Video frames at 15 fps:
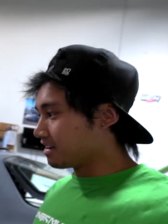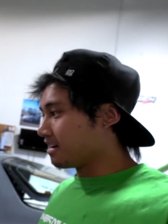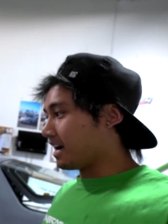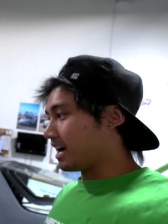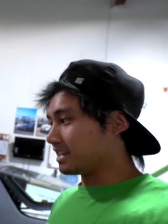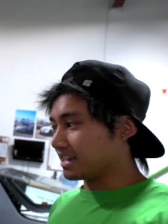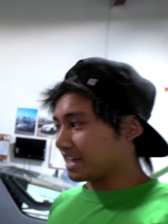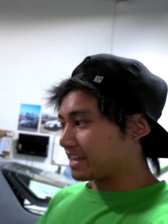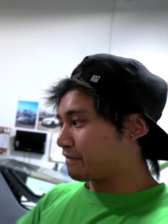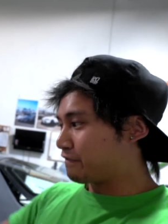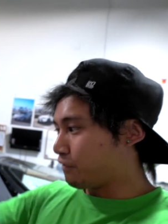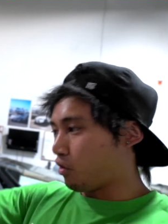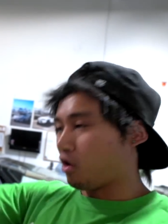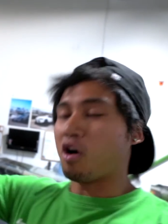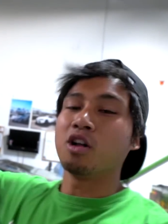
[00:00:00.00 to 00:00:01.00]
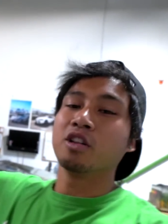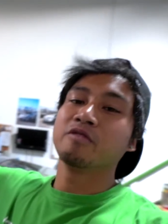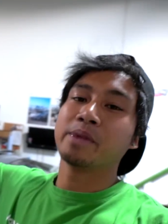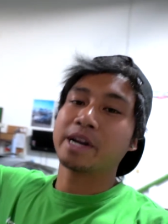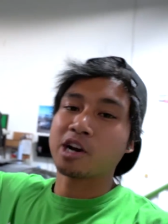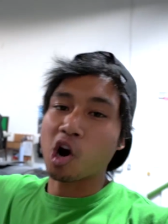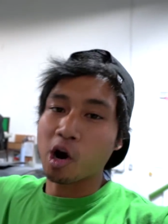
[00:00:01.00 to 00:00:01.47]
I'd like for all of
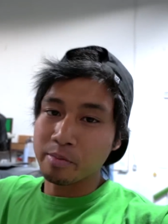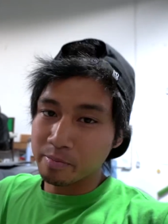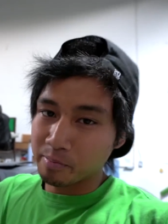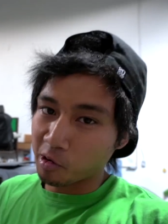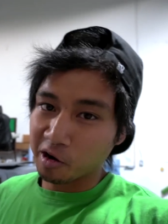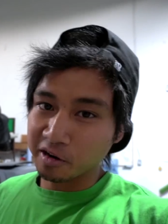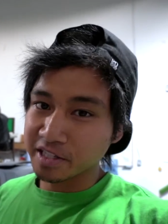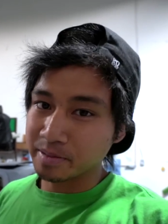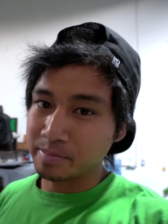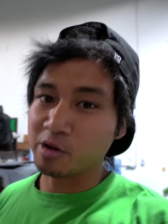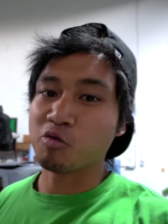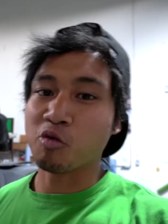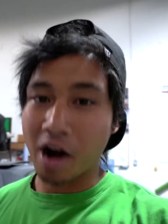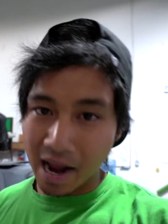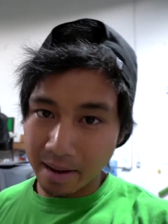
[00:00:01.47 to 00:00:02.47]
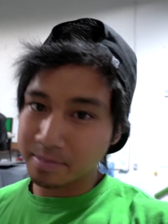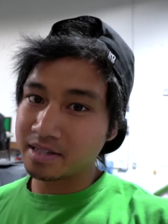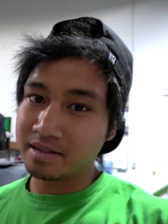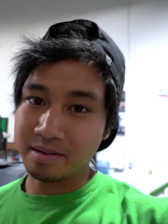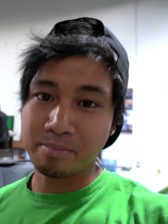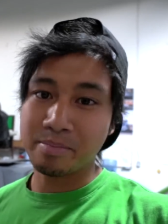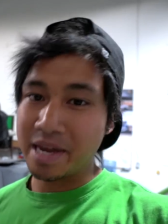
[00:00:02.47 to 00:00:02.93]
my carbon parts to be
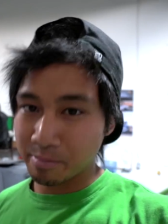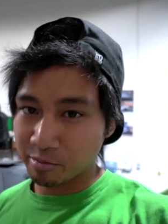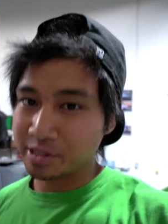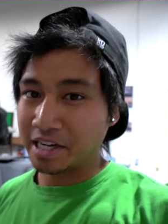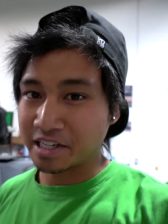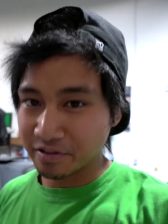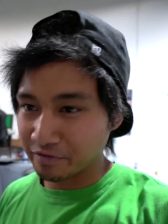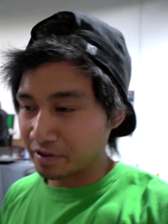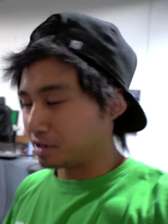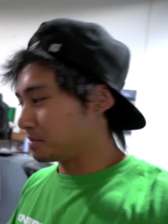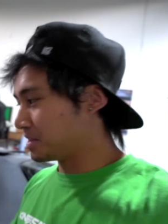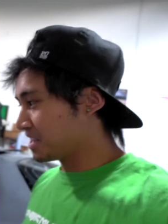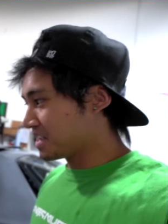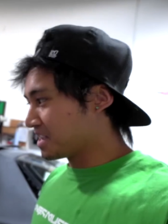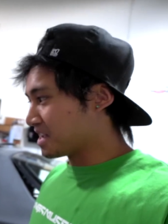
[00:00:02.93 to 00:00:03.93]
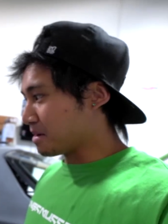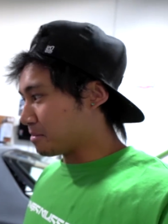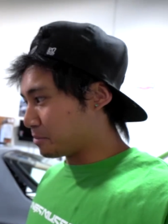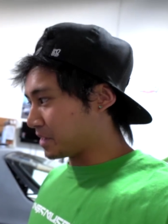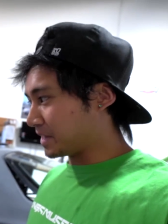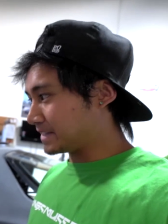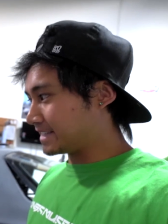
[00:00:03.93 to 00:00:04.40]
wrapped in paint protection film.
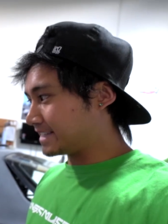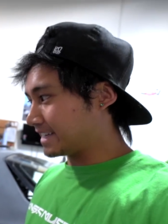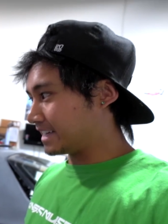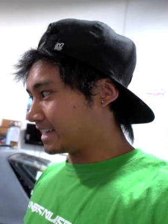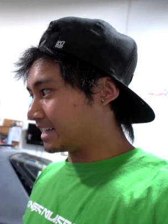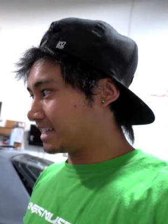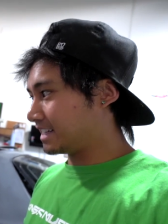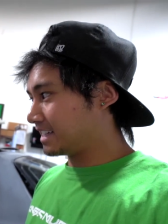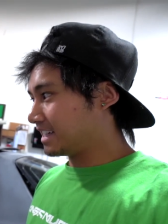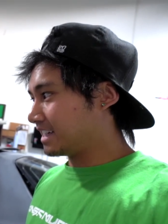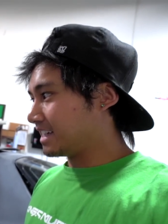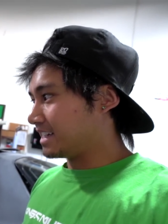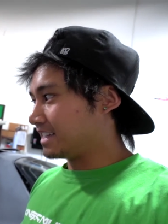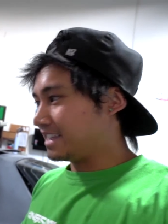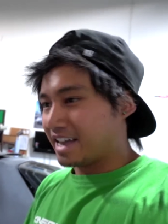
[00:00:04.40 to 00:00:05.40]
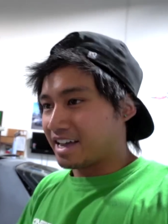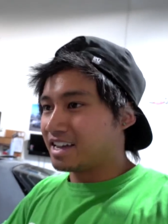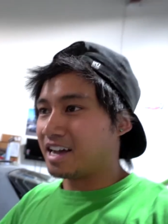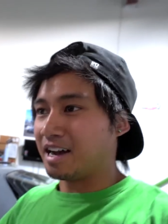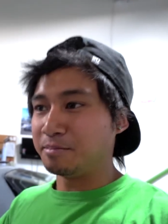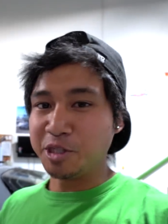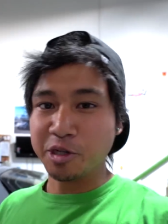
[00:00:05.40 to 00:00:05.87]
But yeah,
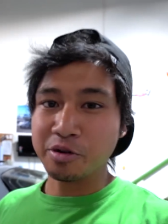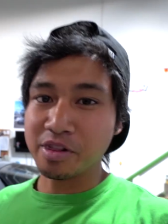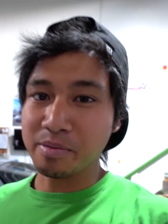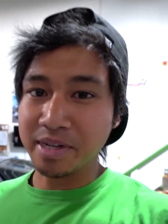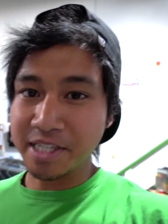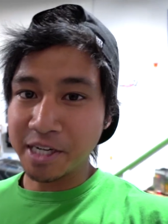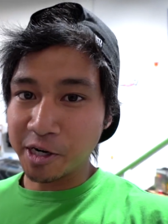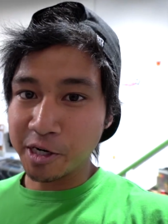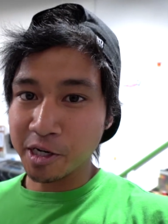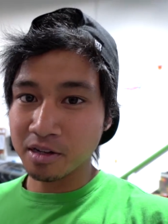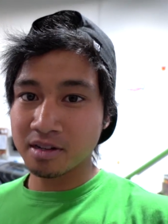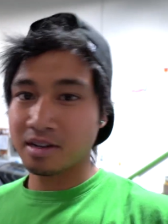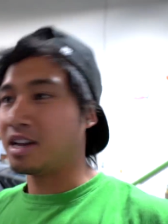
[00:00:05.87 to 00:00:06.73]
I'm new to the material.